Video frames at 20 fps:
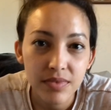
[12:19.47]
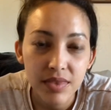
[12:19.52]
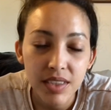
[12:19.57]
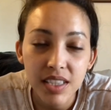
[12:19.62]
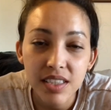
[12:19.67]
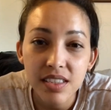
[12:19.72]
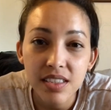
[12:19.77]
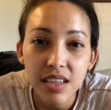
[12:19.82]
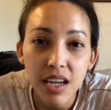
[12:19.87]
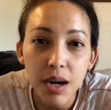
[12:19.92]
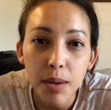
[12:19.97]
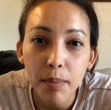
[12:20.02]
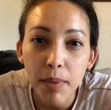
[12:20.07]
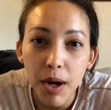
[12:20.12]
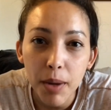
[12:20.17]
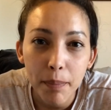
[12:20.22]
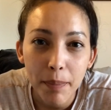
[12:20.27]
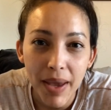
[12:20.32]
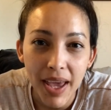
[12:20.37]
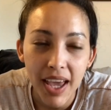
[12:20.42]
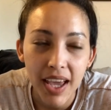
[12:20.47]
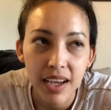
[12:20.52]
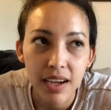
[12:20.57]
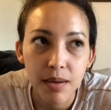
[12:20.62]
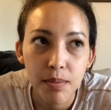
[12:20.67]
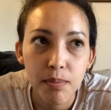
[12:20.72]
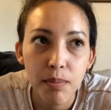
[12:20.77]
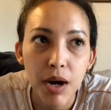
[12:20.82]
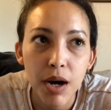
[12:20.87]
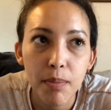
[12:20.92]
This is not a mukbang.
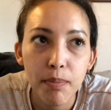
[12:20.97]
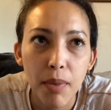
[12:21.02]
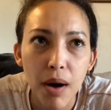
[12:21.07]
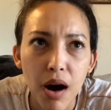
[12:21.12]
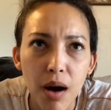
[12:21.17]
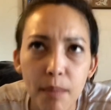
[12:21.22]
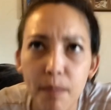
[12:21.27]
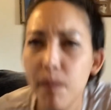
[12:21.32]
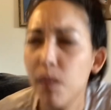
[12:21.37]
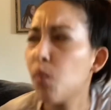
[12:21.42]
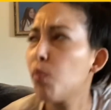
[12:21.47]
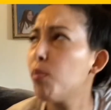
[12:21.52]
Mukbang.